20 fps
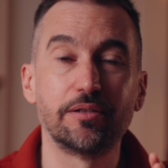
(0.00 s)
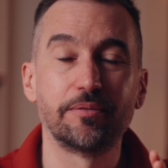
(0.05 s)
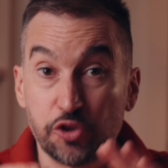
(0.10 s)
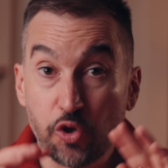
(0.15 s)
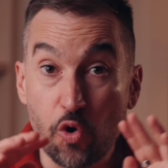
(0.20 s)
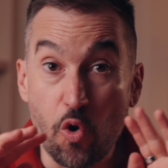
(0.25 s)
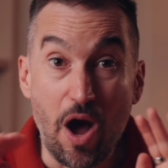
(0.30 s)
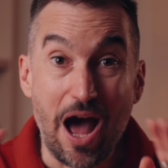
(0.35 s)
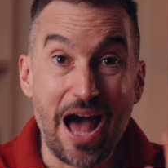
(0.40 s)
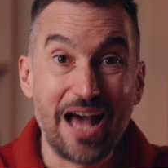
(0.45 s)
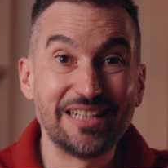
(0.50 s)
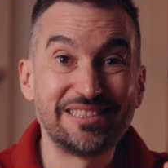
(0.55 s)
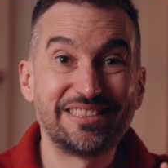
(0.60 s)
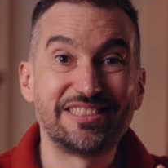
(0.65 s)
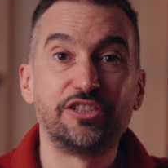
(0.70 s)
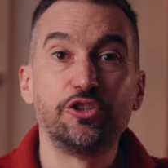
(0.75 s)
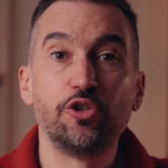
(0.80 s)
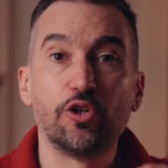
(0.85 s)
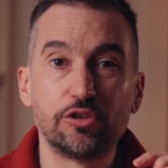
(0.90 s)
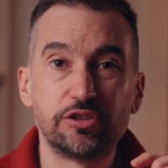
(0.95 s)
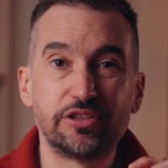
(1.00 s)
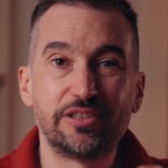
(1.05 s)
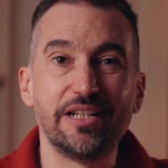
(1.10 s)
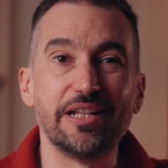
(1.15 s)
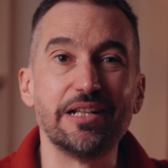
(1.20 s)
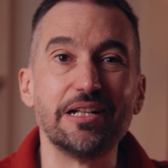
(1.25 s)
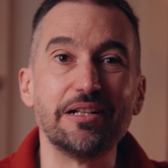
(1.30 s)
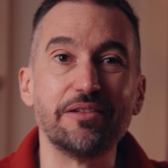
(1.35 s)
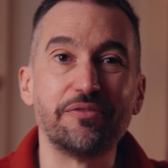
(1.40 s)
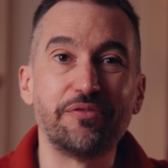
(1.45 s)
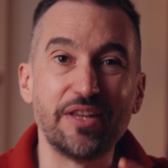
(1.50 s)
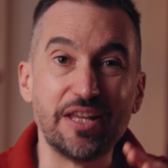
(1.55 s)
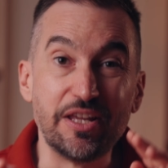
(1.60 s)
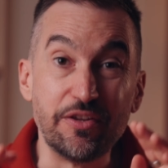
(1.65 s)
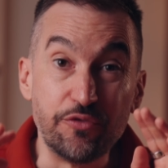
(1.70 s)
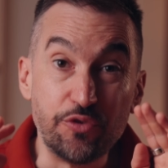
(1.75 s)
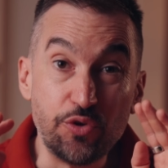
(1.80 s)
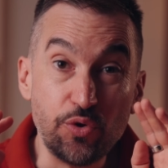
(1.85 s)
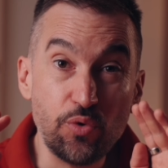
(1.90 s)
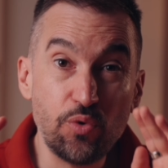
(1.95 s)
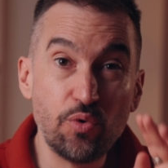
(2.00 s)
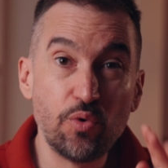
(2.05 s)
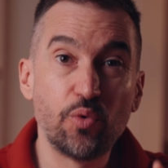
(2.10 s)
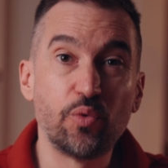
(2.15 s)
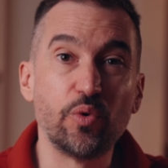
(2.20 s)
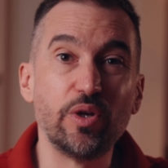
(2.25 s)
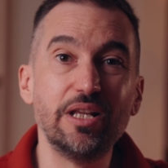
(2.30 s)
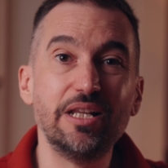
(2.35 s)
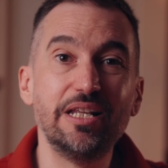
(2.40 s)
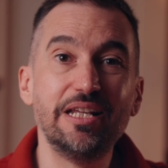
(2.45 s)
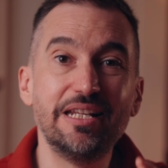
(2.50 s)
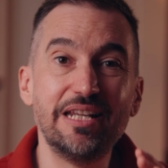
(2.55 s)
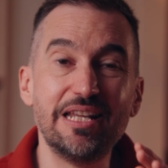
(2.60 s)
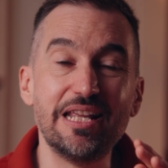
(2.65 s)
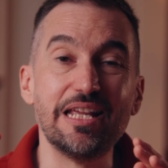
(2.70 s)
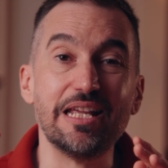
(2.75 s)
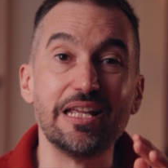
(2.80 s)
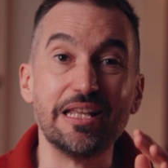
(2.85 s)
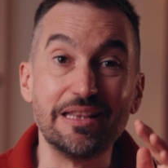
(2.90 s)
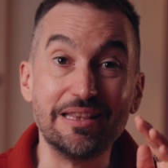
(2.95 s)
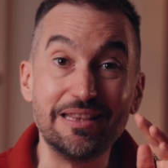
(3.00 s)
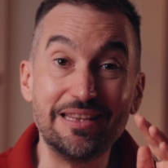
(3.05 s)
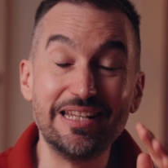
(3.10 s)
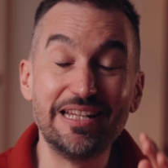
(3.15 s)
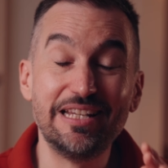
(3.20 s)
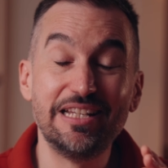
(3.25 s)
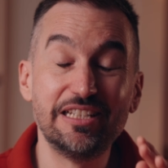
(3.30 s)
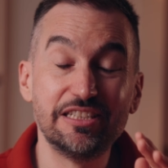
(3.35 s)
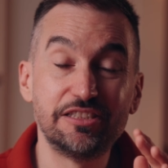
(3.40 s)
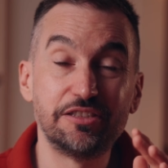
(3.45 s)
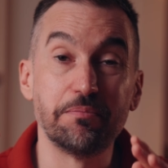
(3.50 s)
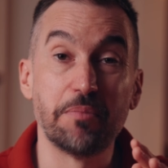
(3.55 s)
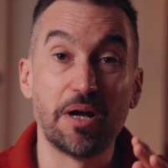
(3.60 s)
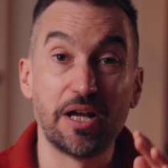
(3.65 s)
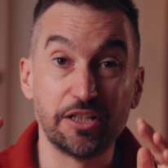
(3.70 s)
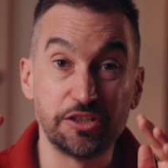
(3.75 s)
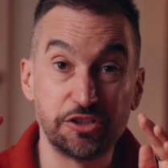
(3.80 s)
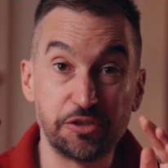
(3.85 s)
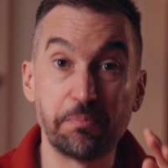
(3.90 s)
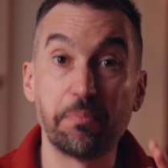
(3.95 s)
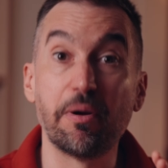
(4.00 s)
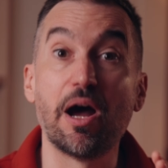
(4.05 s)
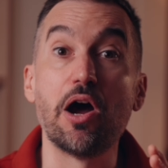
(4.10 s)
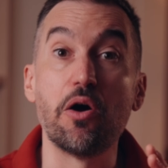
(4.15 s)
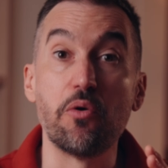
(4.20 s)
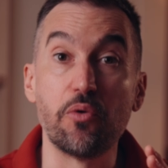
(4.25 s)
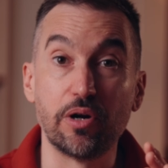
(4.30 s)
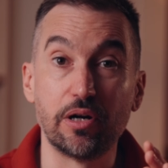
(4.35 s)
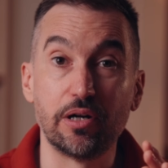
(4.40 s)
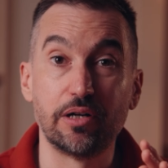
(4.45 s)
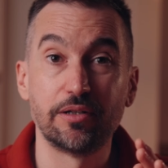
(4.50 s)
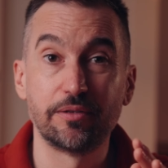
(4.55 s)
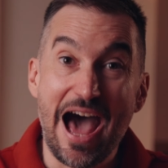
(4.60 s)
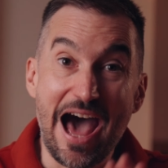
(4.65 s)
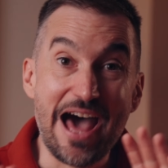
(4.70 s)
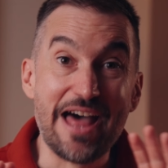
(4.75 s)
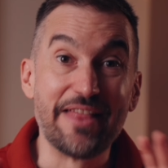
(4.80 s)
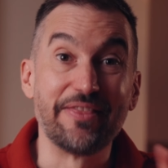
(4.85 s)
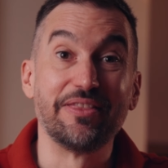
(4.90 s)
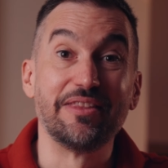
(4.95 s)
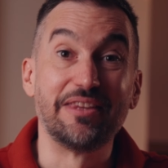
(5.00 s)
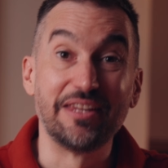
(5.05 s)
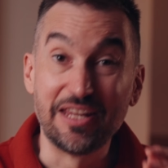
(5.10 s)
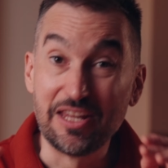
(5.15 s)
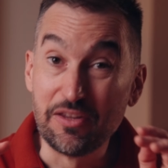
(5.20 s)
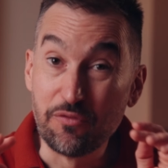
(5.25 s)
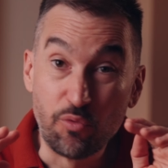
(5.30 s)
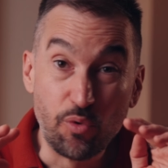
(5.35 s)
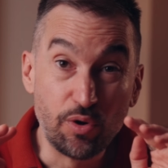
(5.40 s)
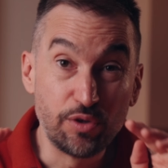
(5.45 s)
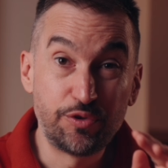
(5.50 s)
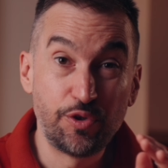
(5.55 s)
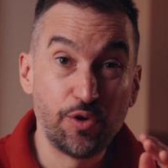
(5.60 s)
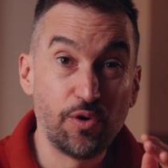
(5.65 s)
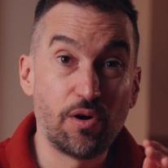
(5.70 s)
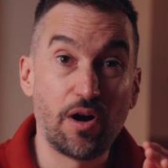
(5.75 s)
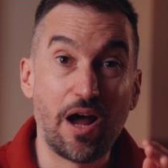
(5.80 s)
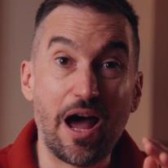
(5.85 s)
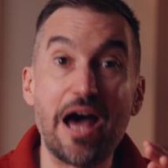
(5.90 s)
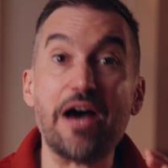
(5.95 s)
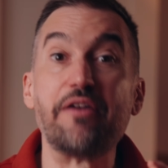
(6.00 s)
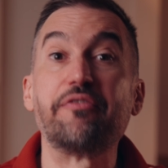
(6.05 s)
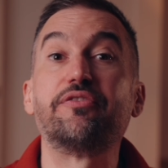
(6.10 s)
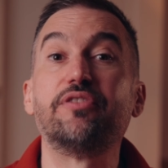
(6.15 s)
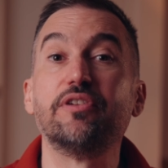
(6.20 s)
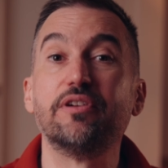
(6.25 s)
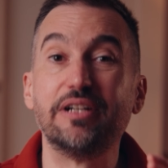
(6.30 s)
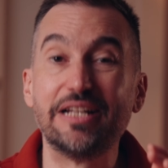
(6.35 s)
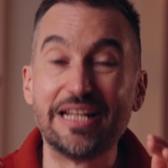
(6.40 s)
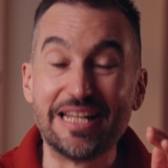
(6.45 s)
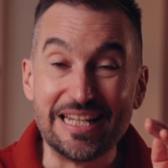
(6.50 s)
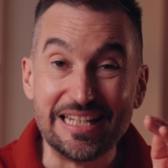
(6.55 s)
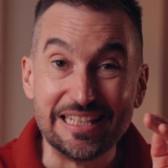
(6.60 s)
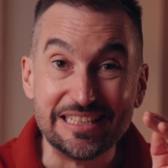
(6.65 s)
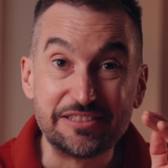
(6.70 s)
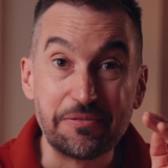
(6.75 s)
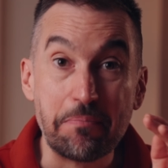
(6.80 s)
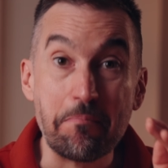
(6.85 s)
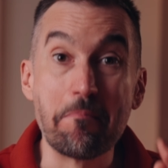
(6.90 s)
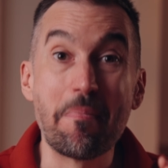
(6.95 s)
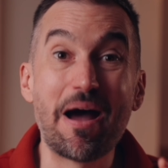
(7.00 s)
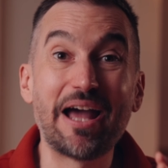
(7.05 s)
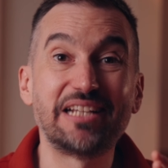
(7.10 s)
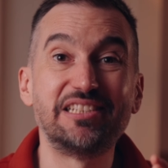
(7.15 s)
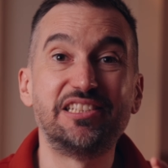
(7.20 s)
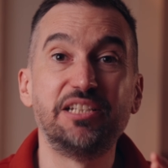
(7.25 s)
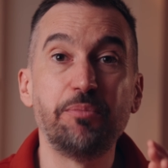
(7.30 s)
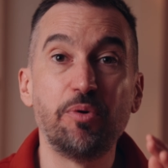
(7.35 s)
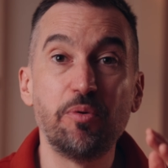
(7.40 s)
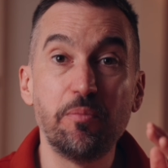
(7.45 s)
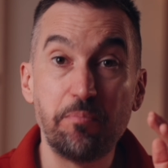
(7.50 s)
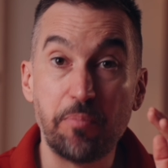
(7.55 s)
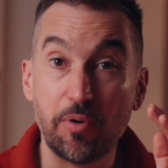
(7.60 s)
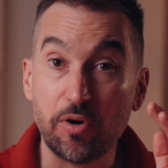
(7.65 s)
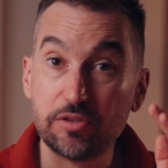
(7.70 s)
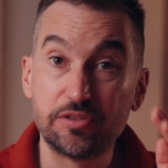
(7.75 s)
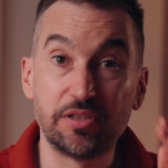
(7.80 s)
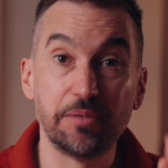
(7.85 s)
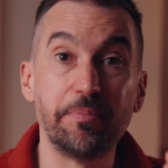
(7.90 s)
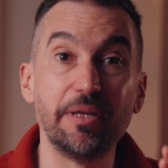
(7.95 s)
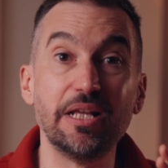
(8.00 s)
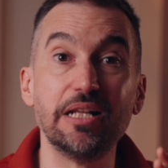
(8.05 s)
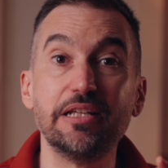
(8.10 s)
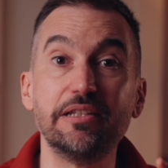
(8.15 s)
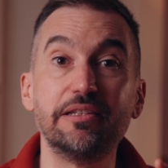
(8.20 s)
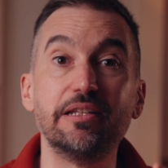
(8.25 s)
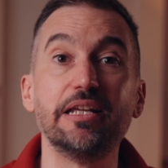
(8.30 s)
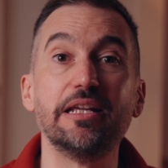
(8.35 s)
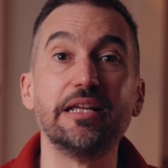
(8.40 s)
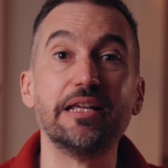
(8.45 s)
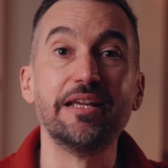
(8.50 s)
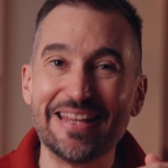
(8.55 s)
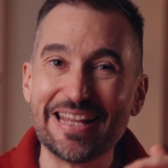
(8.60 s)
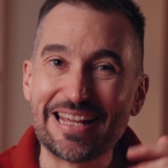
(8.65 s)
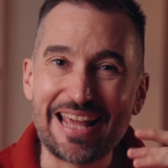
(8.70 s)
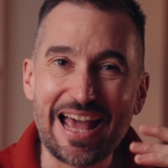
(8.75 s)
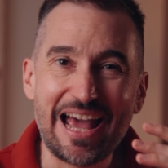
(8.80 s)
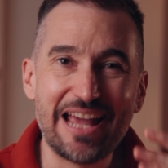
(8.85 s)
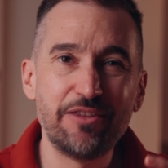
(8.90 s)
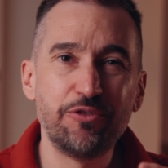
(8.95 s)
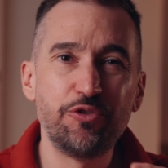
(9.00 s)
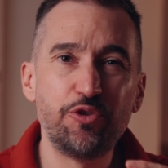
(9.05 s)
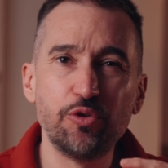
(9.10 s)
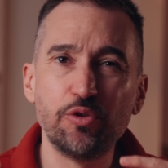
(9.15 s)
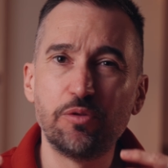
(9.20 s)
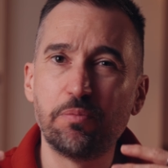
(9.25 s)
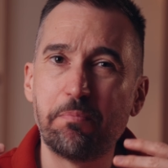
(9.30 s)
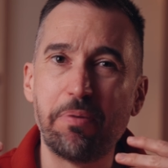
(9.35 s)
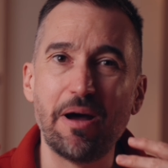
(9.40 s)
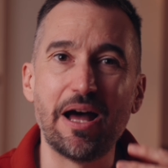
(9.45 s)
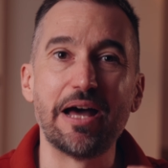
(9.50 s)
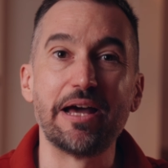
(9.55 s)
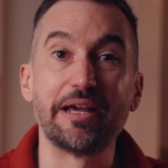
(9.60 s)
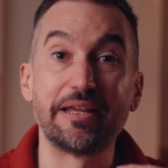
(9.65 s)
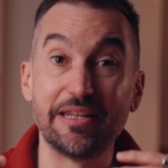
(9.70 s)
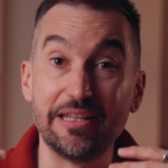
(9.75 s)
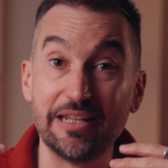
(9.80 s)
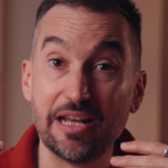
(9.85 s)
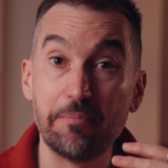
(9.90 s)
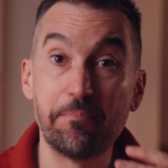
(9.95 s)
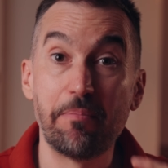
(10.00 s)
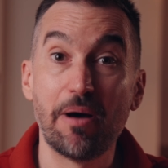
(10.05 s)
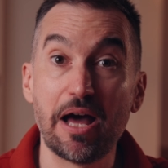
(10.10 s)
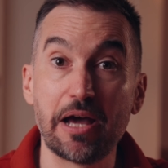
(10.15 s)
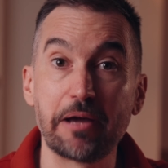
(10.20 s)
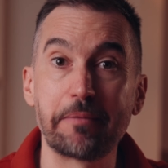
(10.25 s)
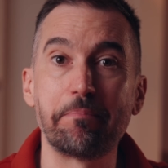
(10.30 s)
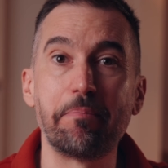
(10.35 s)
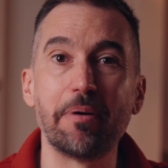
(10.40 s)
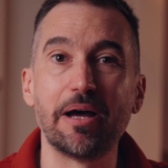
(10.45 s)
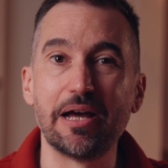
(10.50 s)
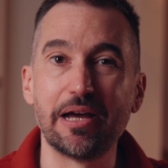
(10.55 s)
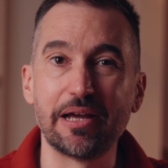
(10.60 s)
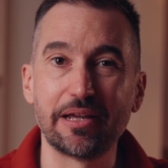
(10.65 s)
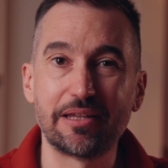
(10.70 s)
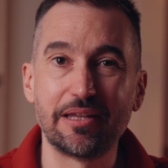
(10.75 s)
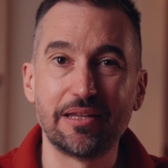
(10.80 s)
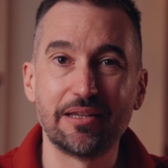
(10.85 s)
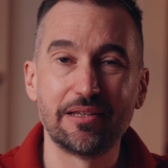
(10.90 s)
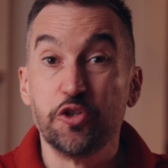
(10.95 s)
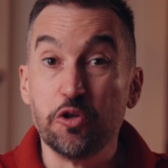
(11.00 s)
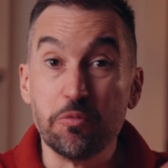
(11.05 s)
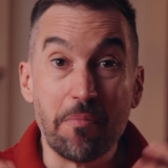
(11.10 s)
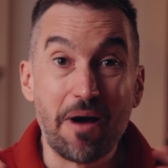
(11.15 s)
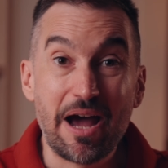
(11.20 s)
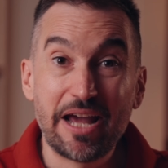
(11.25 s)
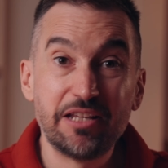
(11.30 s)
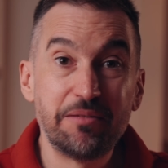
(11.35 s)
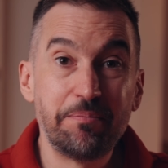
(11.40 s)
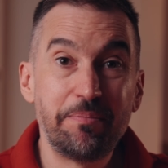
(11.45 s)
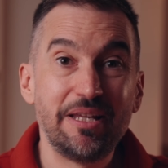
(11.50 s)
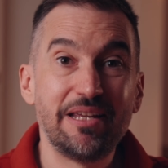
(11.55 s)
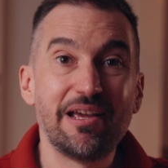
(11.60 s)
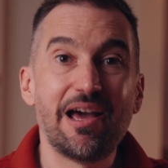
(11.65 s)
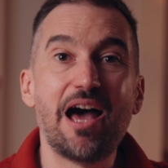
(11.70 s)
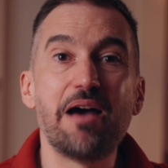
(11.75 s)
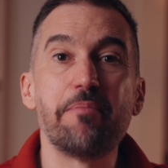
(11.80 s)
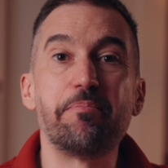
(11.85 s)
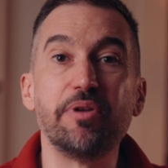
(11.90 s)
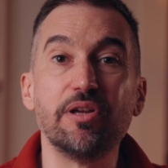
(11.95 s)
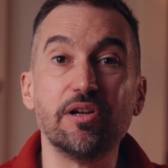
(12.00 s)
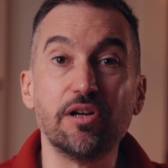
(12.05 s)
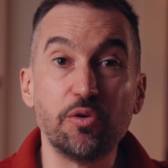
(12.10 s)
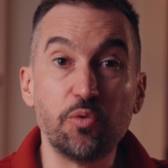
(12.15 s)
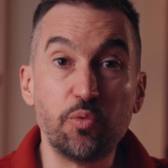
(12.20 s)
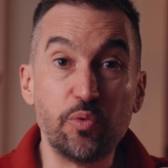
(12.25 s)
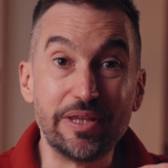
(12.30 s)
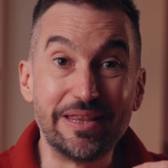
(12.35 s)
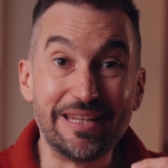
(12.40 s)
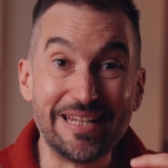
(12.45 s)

So ask yourself if you really need this much power, and if what you're after is maximum portability, the kind you'd pack in a backpack, you might be happier with